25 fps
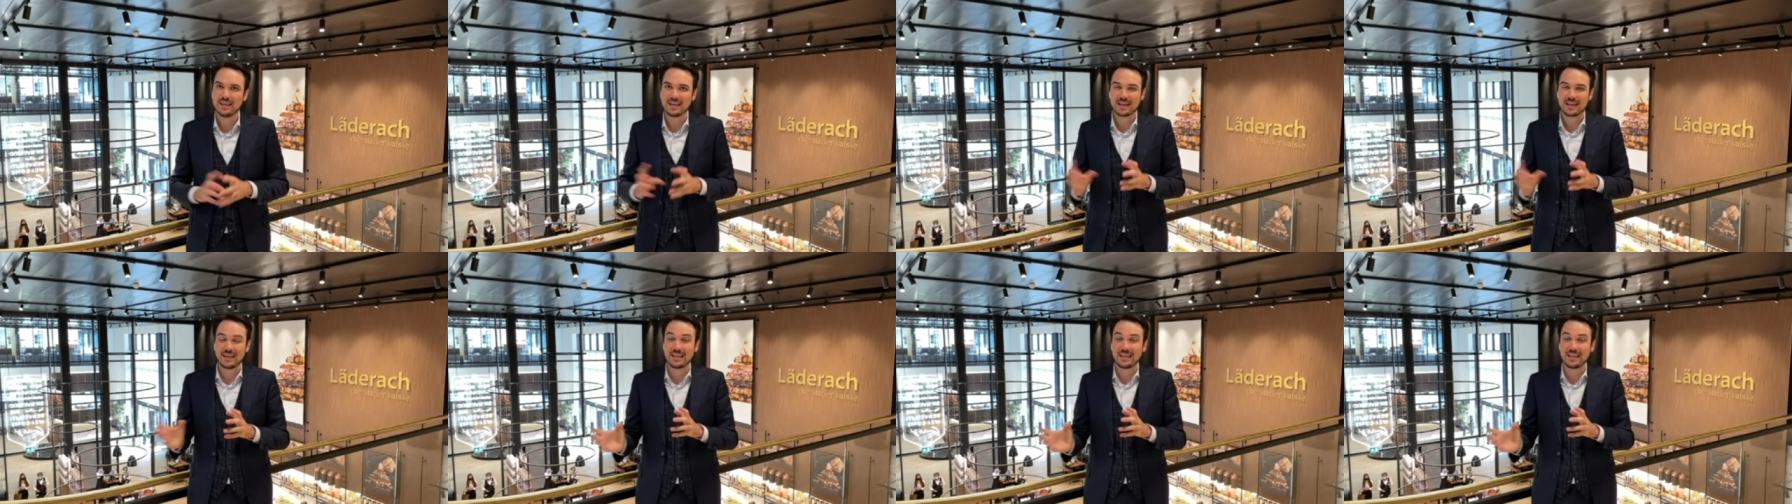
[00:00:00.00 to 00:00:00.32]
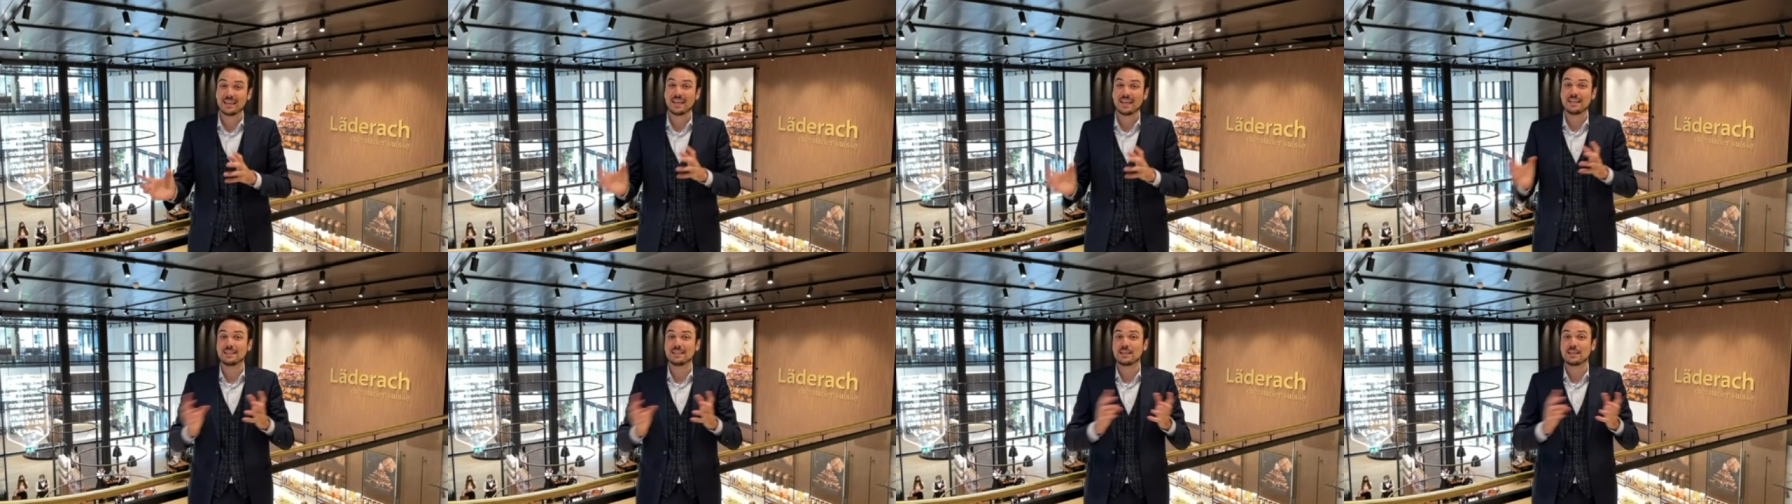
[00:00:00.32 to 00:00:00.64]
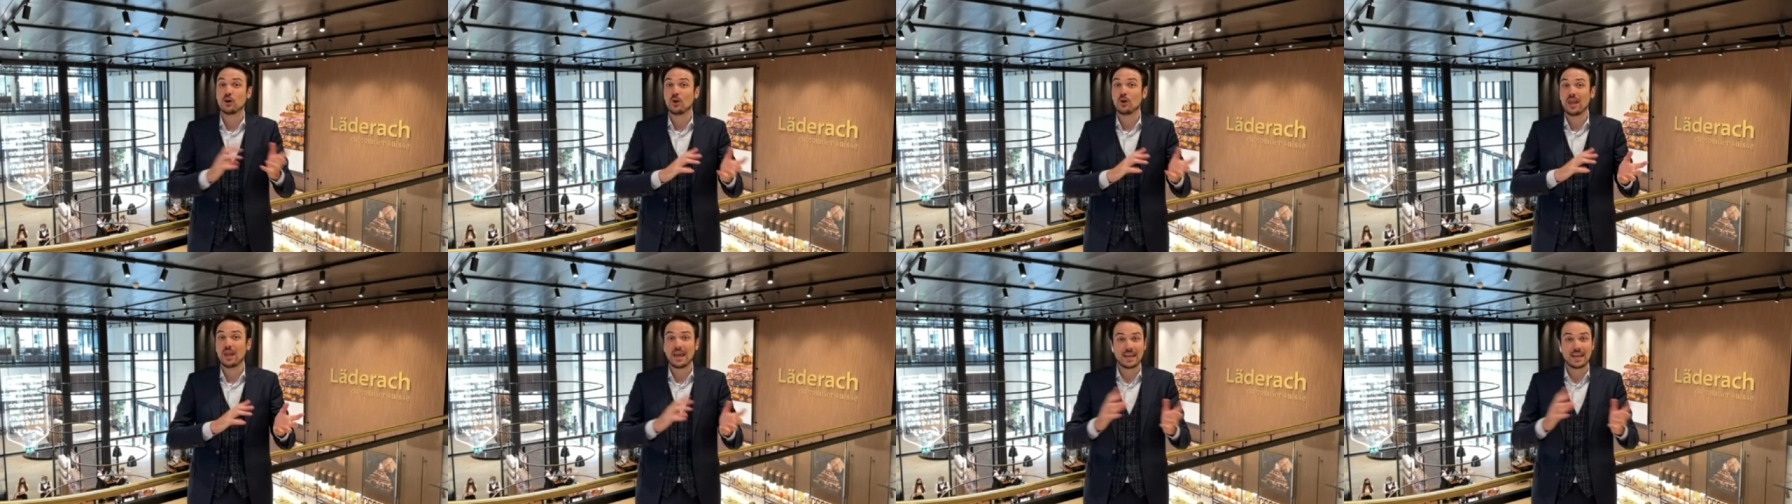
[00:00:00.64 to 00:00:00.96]
click and
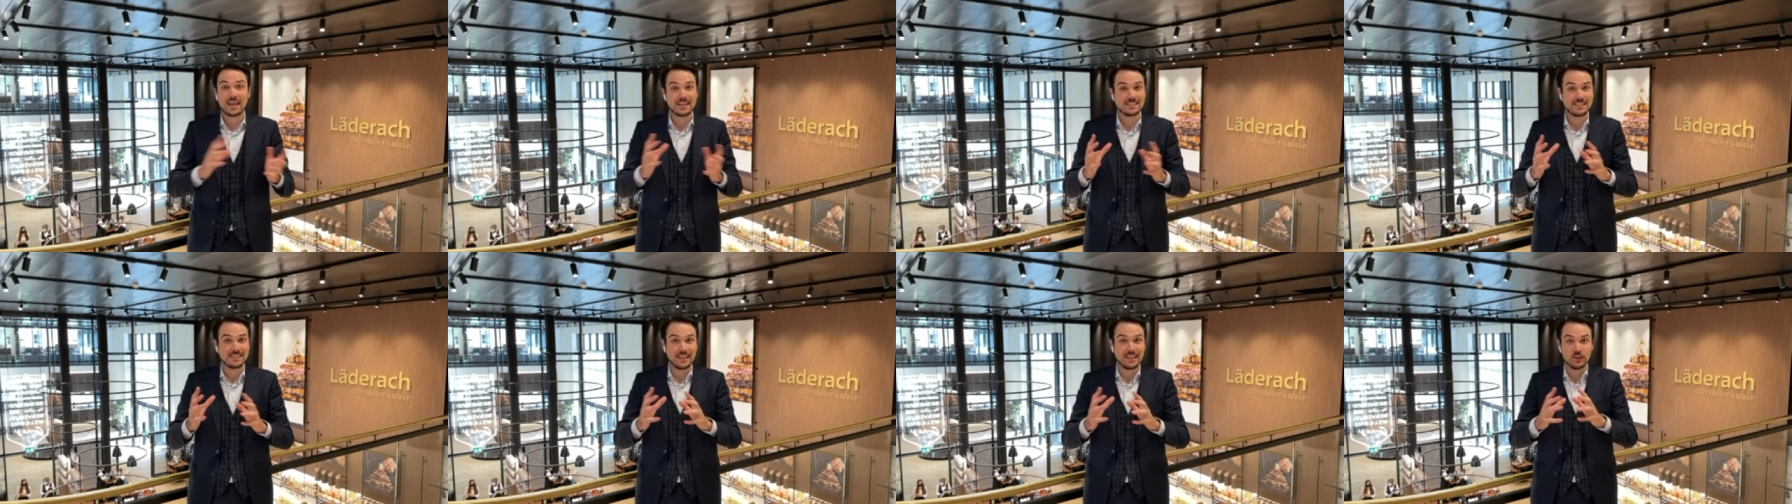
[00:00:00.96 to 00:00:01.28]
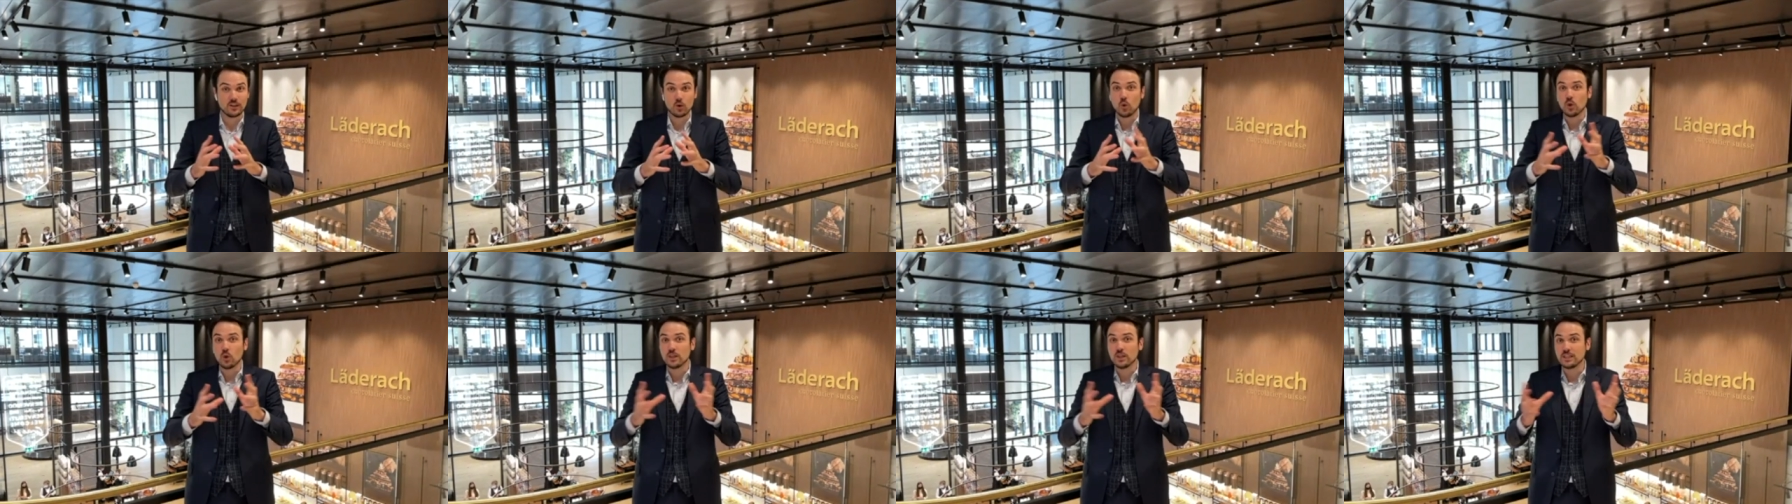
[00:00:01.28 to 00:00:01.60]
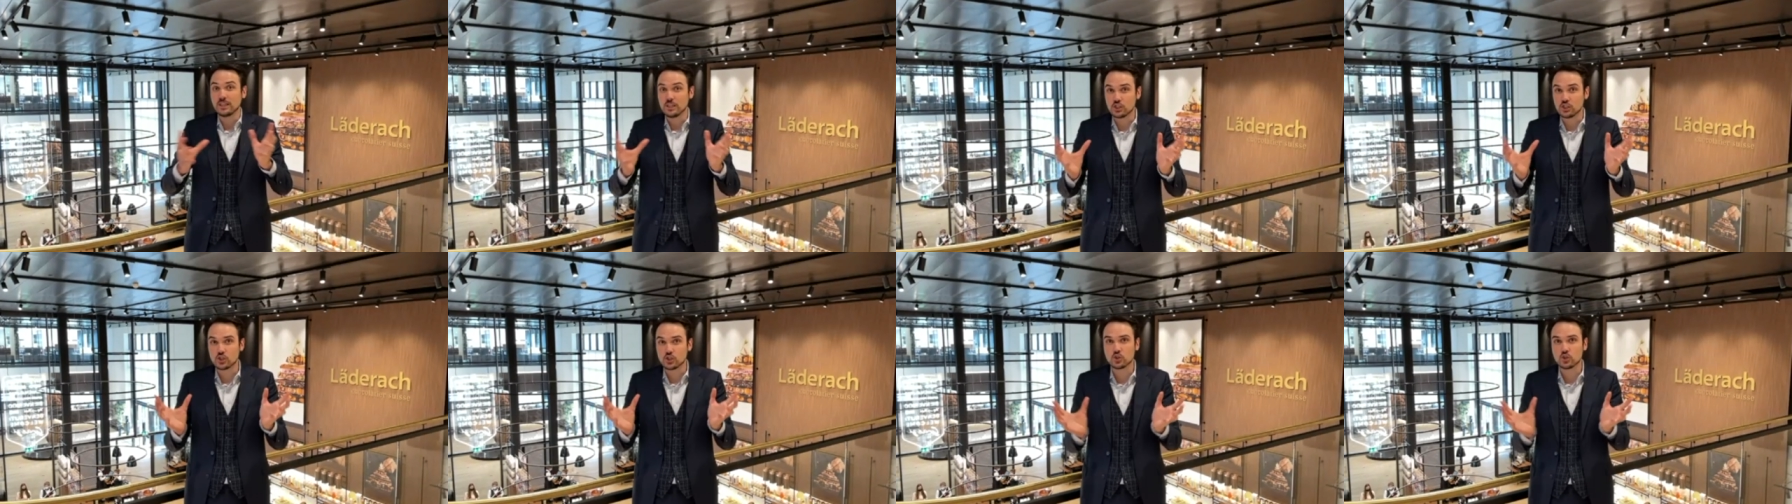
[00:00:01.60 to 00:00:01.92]
collect, and all
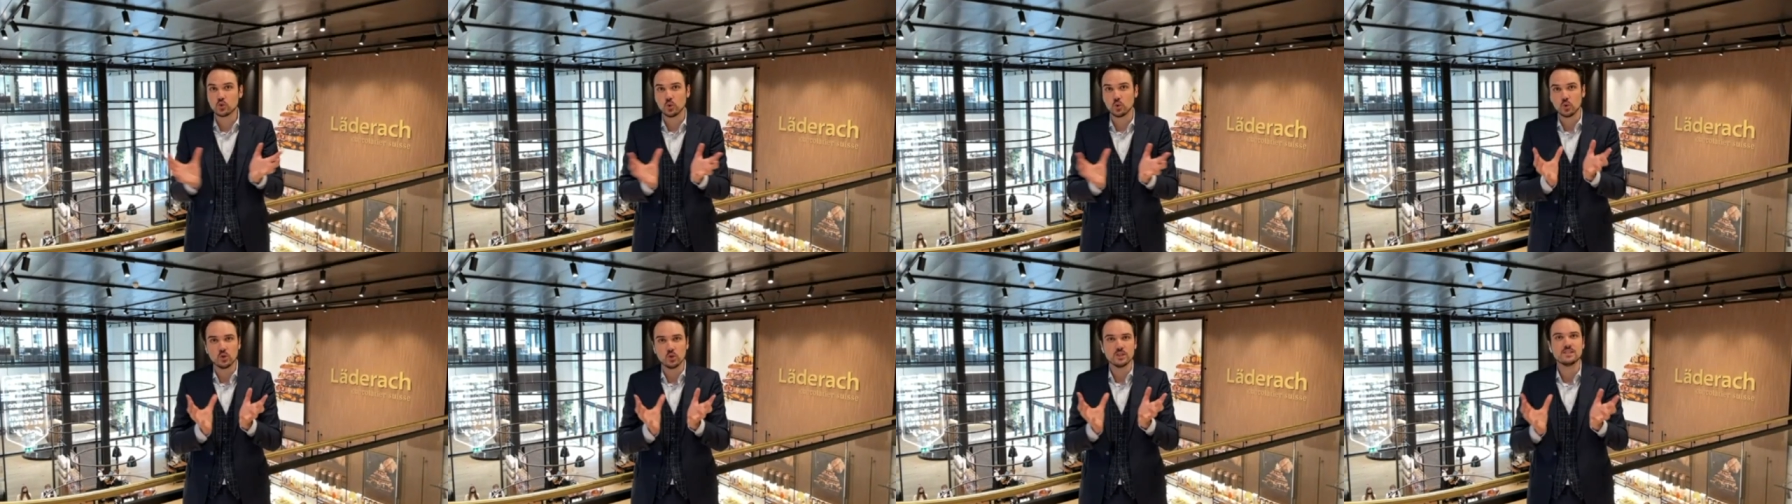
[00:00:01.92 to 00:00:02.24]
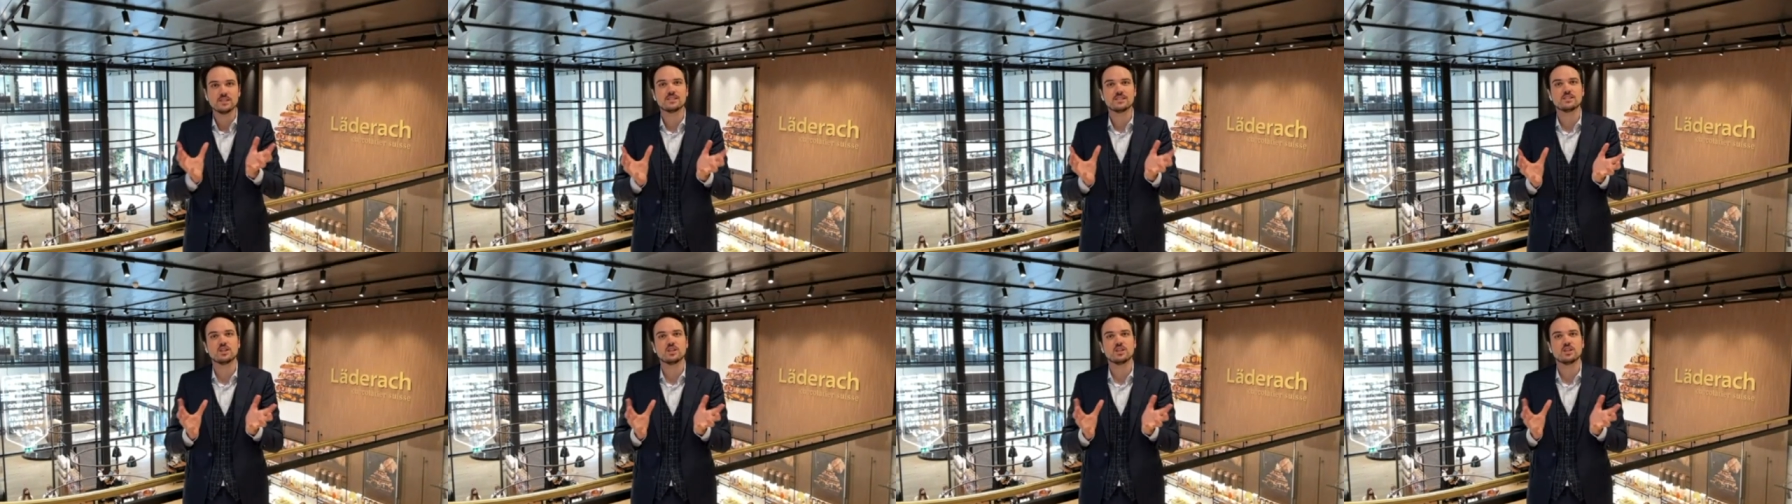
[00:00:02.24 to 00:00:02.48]
these tools.